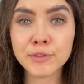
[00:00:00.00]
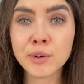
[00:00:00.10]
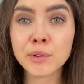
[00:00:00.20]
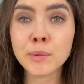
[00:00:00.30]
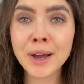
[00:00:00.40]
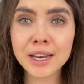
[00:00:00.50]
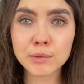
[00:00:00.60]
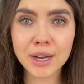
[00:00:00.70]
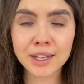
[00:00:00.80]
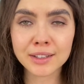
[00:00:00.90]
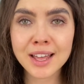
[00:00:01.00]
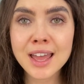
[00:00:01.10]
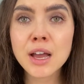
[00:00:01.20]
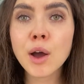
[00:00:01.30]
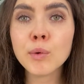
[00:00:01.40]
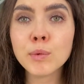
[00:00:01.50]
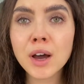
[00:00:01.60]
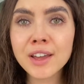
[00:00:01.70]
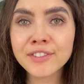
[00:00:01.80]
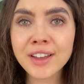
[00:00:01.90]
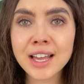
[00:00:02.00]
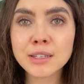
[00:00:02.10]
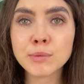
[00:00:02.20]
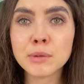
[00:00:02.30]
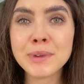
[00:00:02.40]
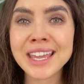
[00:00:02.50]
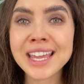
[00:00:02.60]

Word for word: for quite a while, a water fast will be